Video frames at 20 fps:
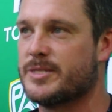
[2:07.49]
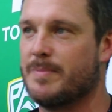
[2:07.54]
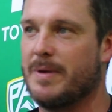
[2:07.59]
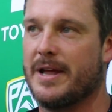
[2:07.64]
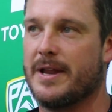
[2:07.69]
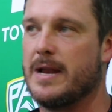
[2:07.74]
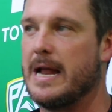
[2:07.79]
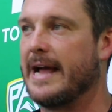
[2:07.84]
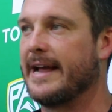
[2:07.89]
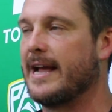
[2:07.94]

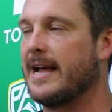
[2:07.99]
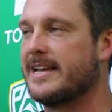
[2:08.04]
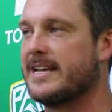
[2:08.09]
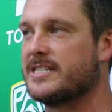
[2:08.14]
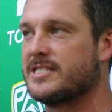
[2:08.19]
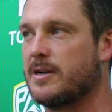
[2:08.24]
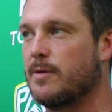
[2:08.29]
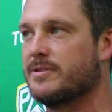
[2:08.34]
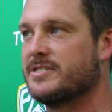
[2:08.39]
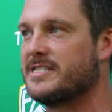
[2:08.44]
But I
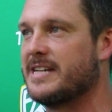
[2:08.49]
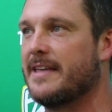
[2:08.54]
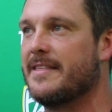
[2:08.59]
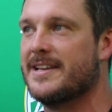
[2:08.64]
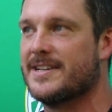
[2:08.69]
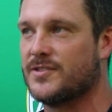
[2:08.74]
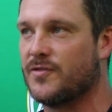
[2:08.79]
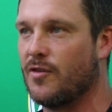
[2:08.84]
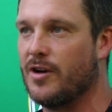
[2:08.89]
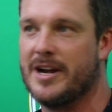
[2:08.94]
guess I would say
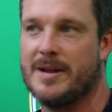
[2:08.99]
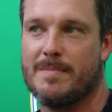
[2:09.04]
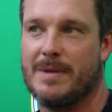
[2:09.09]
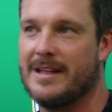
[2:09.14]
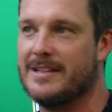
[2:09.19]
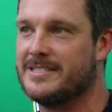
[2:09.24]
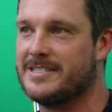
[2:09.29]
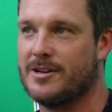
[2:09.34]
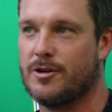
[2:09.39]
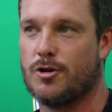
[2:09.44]
this, for
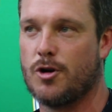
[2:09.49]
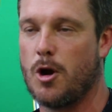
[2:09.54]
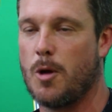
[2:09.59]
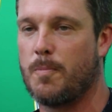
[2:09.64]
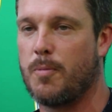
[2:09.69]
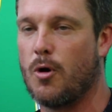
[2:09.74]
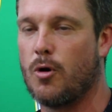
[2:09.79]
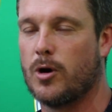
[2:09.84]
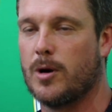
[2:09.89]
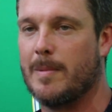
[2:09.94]
anybody that's entered our
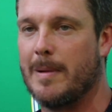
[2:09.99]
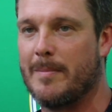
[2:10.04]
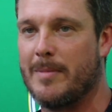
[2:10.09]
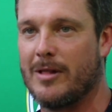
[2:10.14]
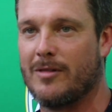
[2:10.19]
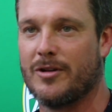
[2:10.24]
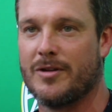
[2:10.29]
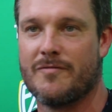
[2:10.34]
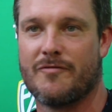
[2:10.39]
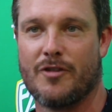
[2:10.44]
program, I'm
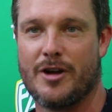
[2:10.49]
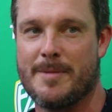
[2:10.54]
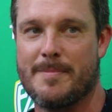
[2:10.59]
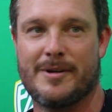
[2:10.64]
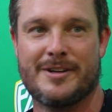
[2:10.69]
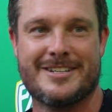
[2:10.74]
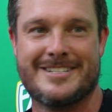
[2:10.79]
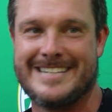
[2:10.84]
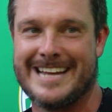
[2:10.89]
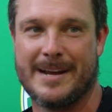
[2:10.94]
not looking for
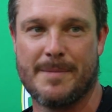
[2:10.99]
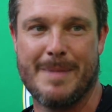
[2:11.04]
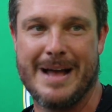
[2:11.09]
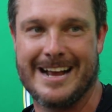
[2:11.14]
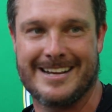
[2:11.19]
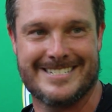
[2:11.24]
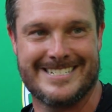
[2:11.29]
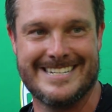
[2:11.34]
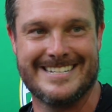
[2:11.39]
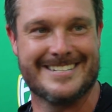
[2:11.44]
anyone to take a
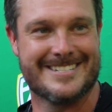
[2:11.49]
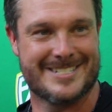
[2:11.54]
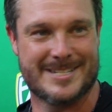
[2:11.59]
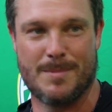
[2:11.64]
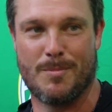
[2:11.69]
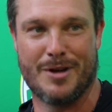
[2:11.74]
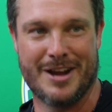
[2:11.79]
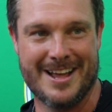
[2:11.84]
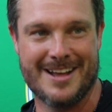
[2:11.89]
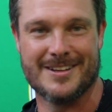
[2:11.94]
back seat to
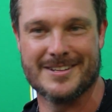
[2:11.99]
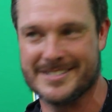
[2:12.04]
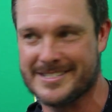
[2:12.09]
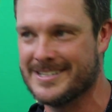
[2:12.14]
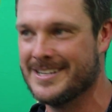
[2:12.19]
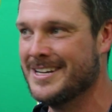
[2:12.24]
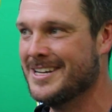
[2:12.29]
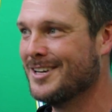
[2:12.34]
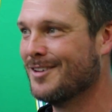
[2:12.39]
someone else.